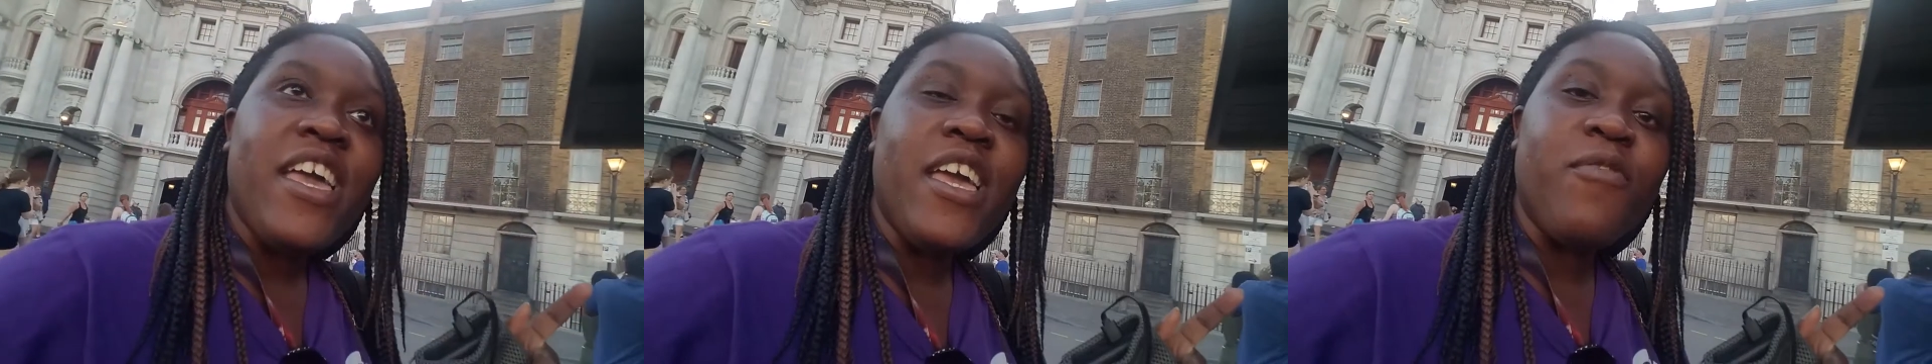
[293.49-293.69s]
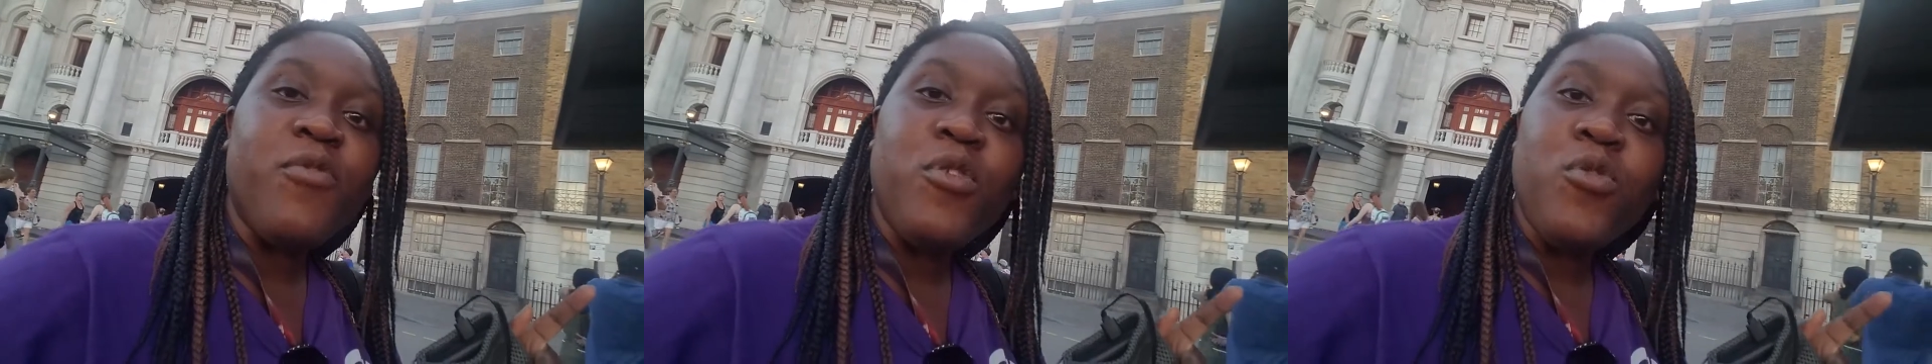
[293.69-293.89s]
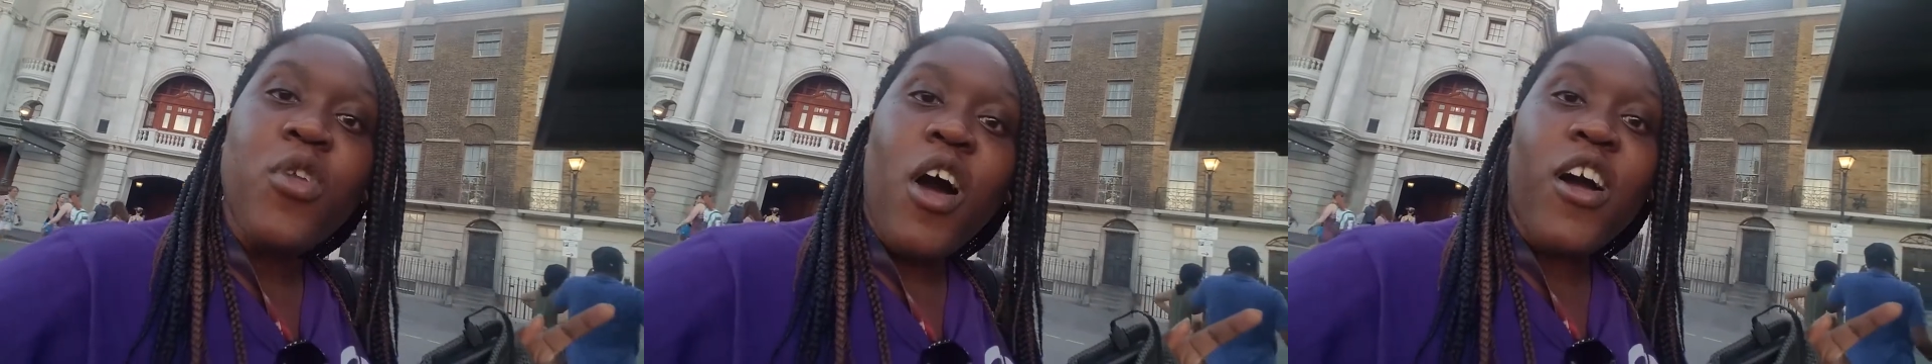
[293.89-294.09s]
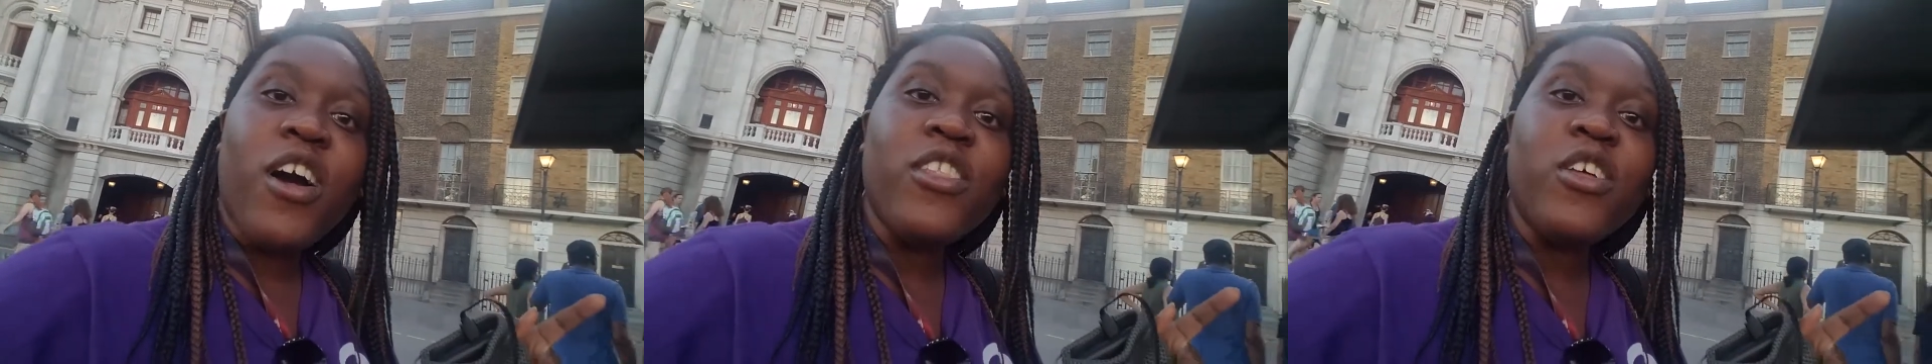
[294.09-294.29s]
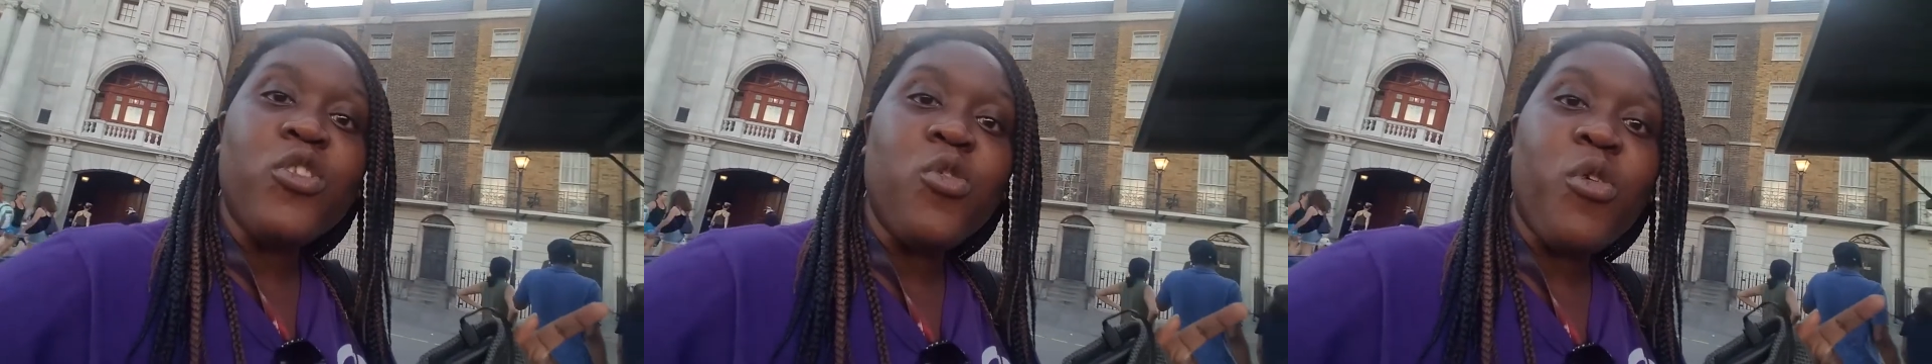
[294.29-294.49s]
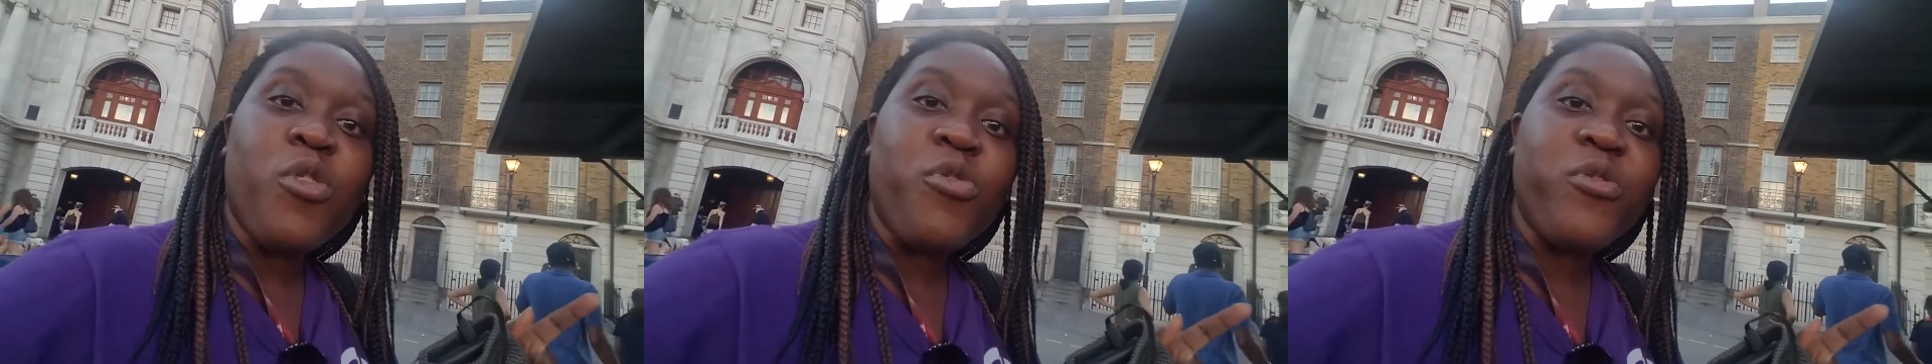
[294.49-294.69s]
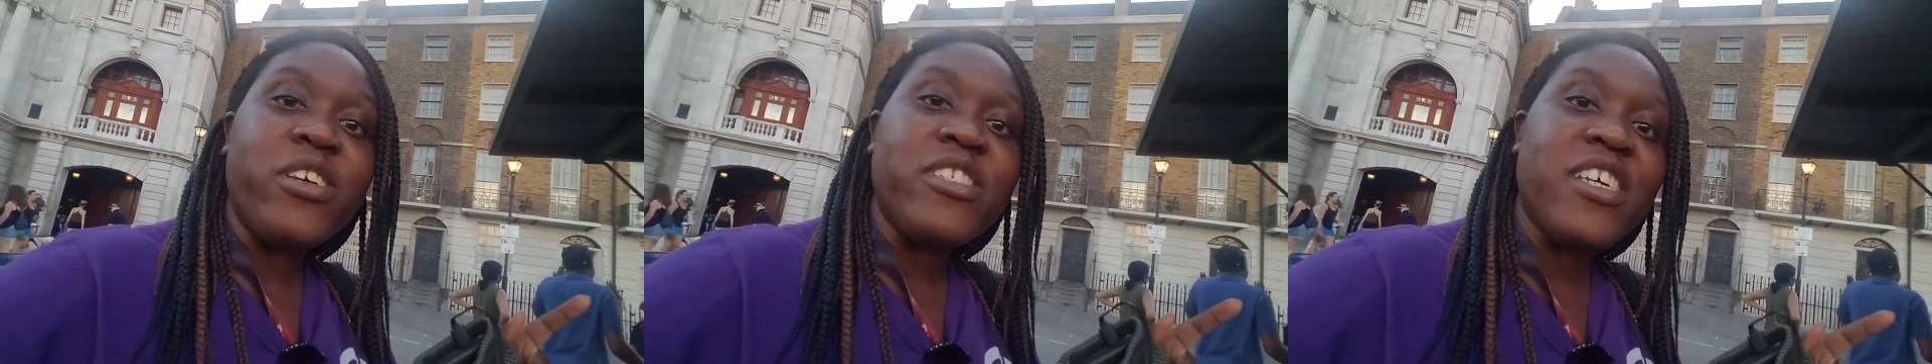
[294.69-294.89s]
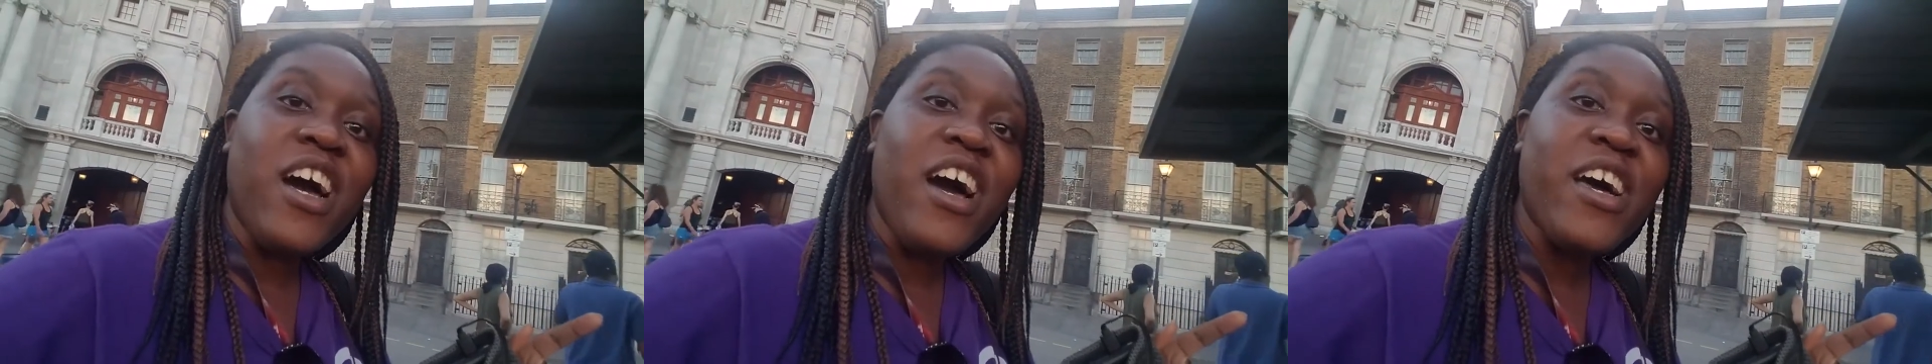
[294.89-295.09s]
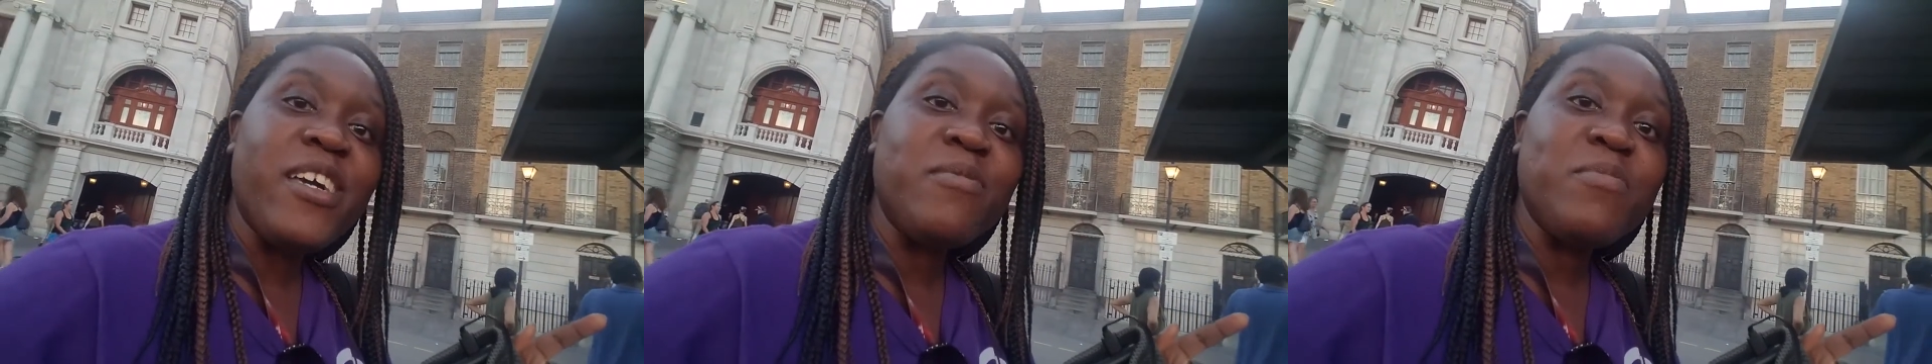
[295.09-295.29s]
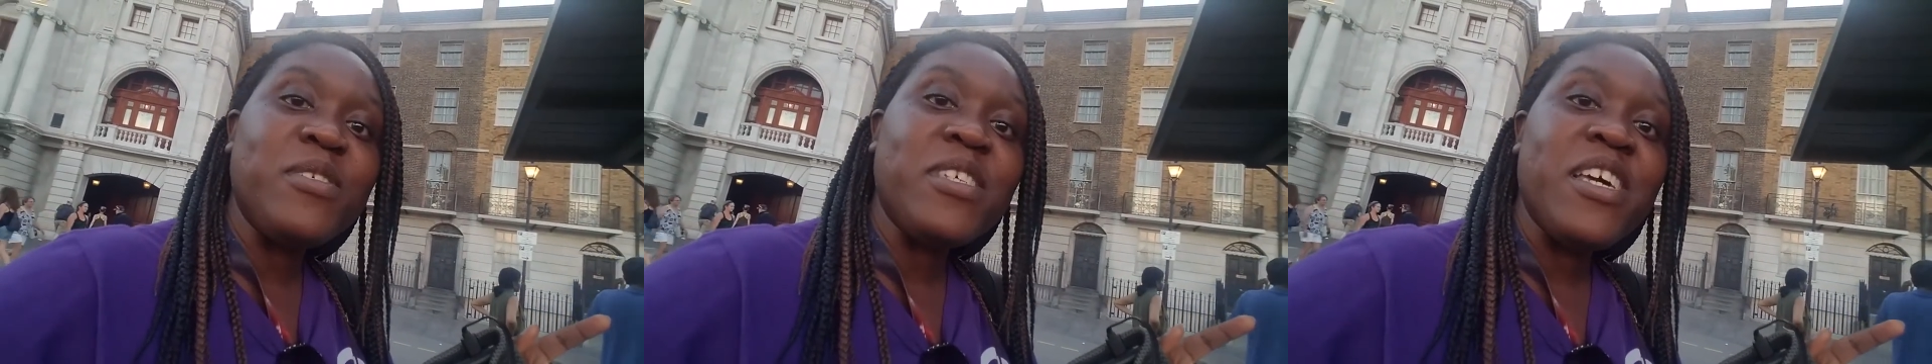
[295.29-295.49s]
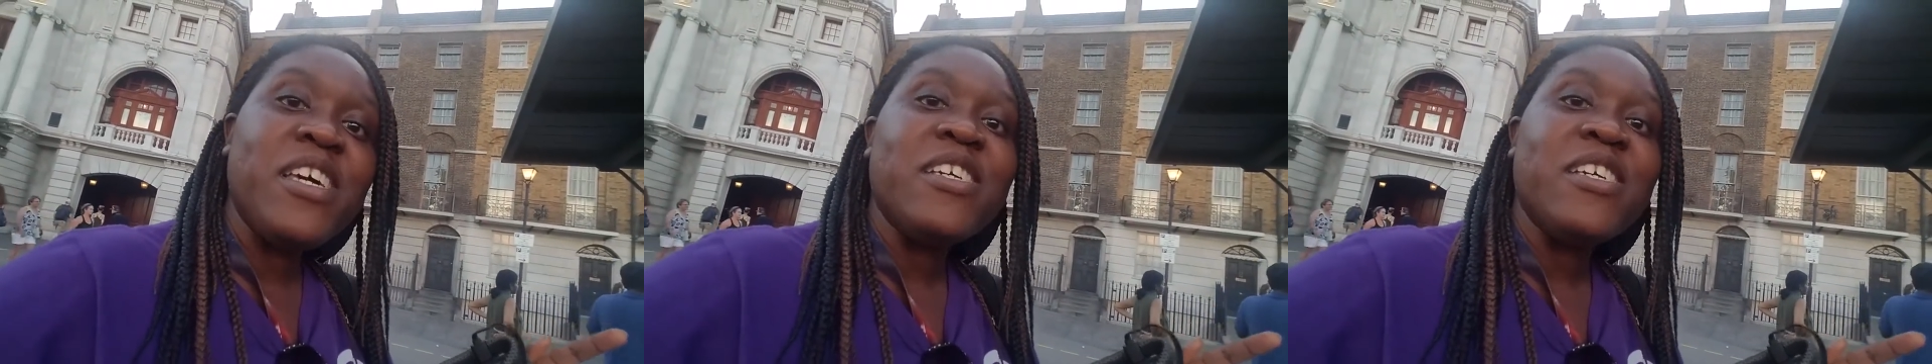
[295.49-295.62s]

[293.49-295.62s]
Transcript: if you knock on the door 3 times,